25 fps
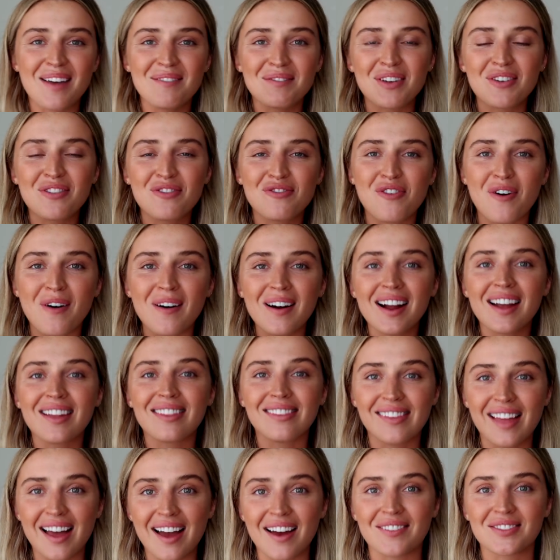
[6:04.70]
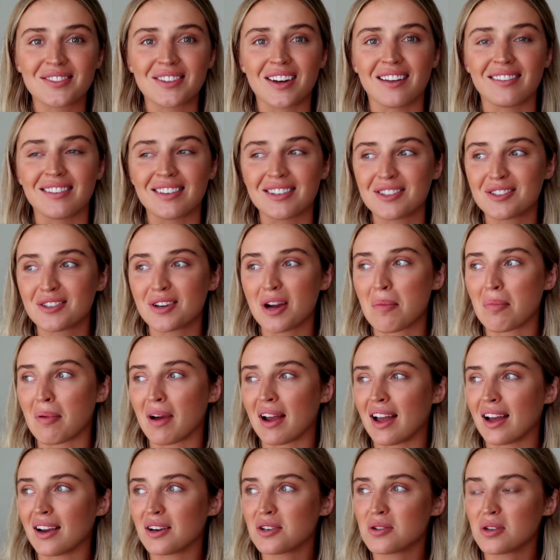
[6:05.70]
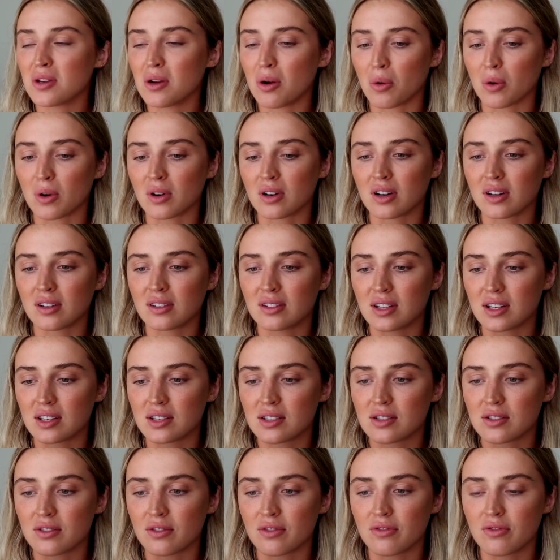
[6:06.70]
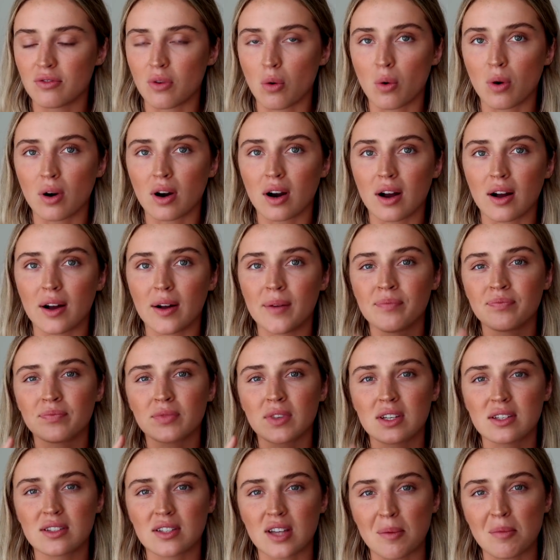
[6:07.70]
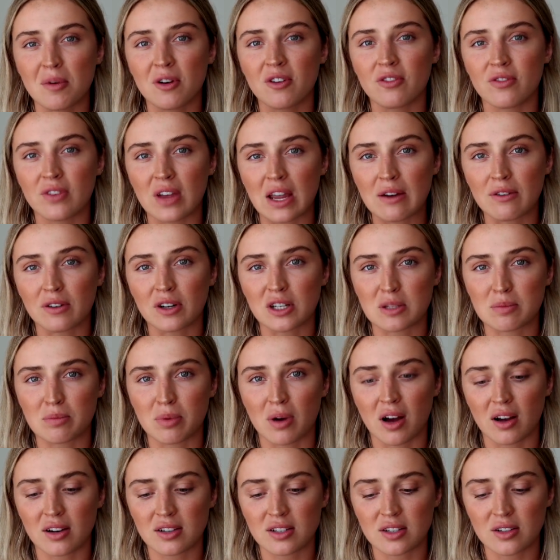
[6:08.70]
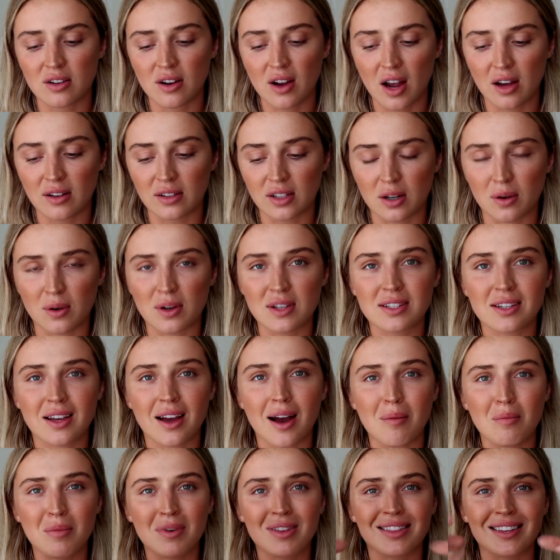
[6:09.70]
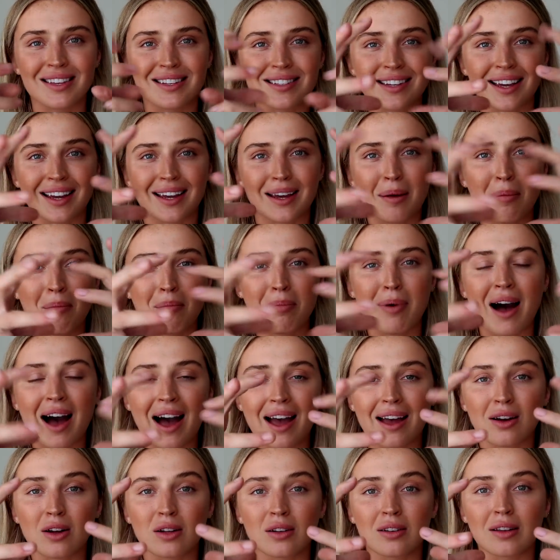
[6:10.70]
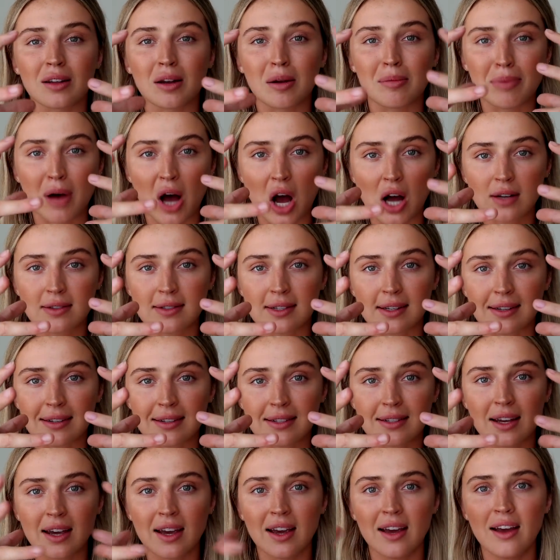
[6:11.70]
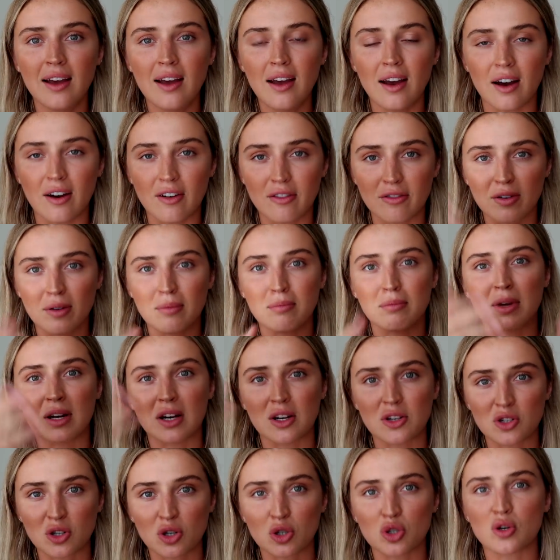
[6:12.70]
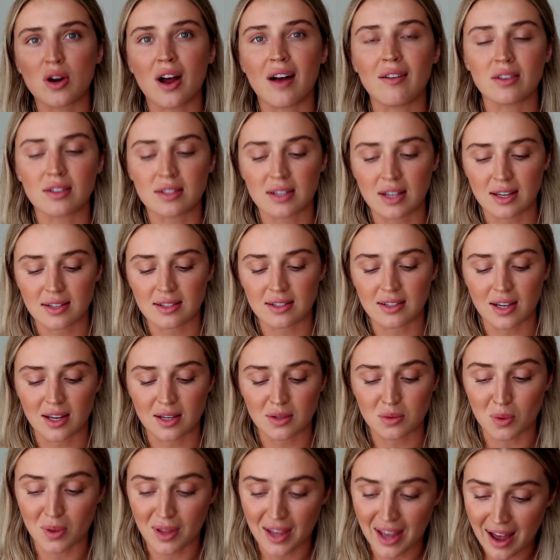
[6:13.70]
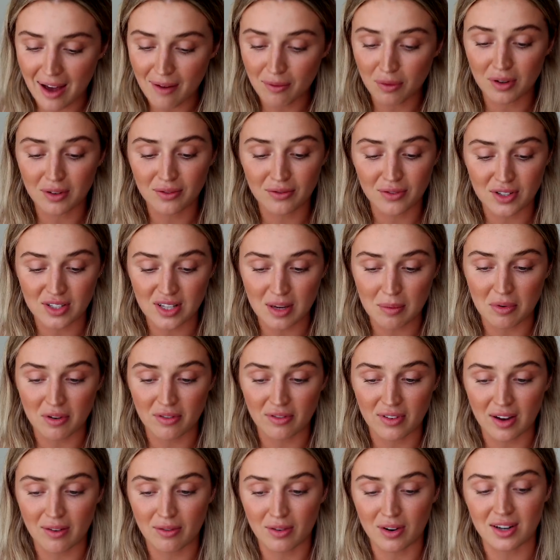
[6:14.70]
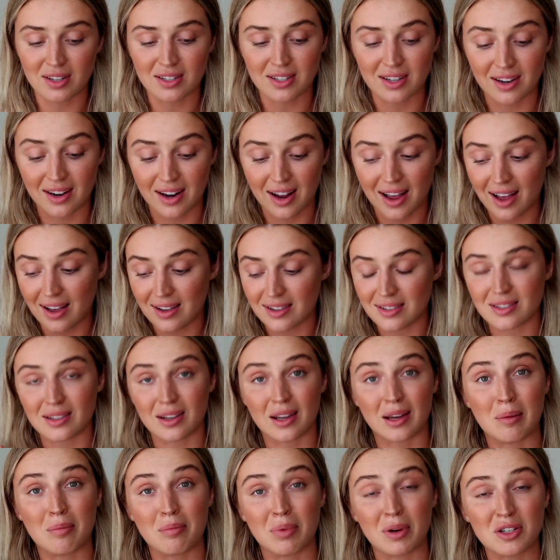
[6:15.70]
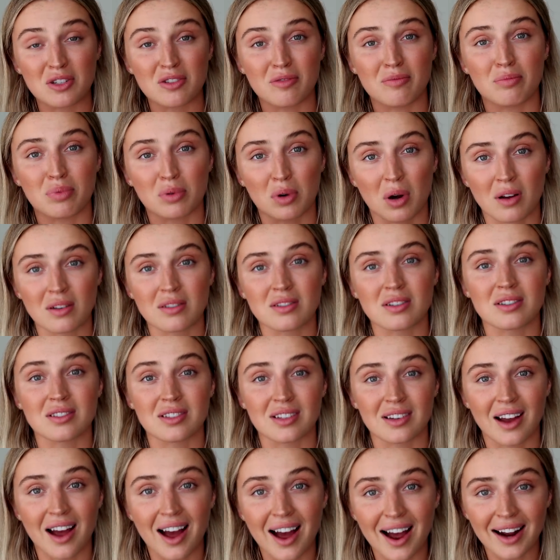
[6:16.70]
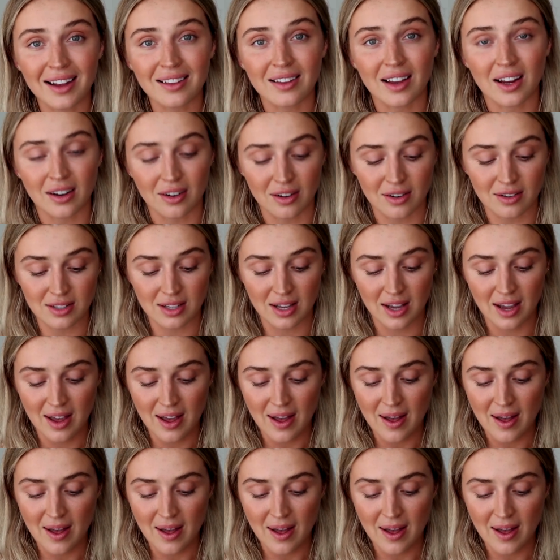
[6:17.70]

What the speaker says: And before I left on this trip, I actually ordered this Sephora Summer Favorites box. You know how they always come with these like compiled little boxes of miniature travel size things? Well, they have one for Summer Favorites, and it has like a bunch of bronzers and highlighters.